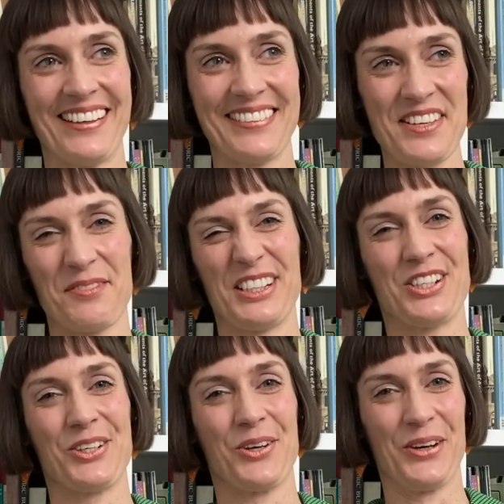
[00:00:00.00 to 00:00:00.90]
doesn't really
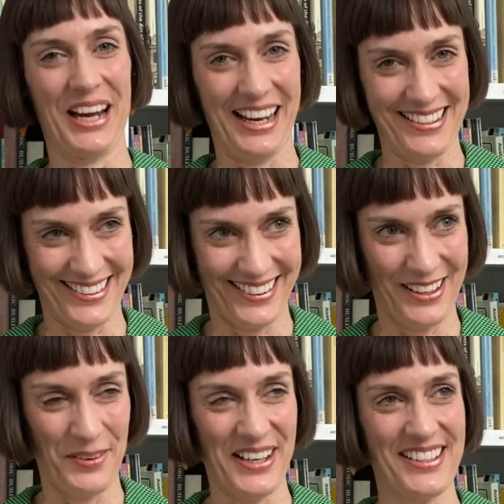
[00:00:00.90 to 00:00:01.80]
showcase it
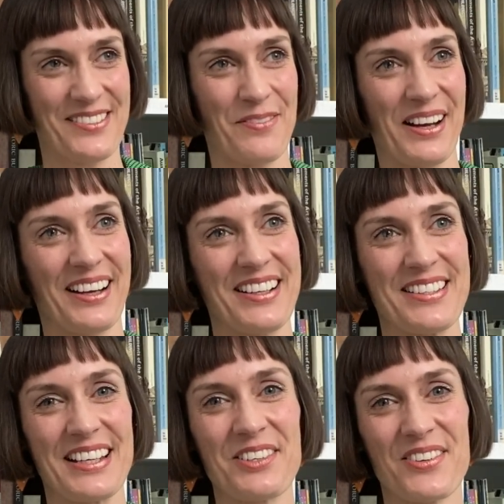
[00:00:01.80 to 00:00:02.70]
the best, but
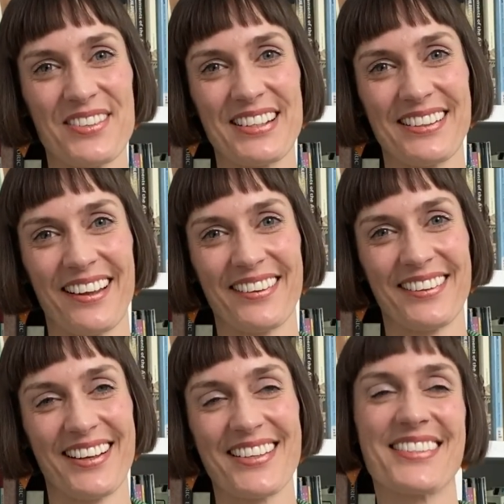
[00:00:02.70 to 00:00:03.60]
it's interesting
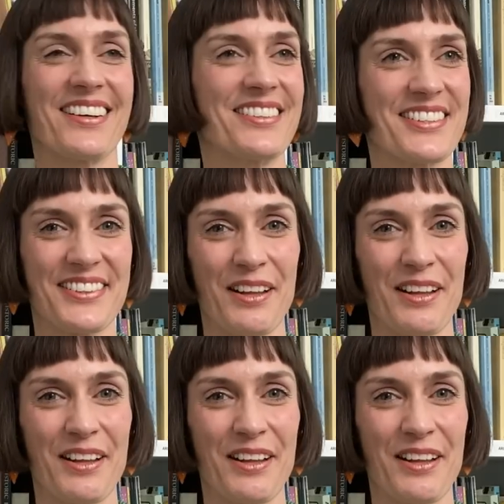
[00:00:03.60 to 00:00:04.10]
nonetheless, and I just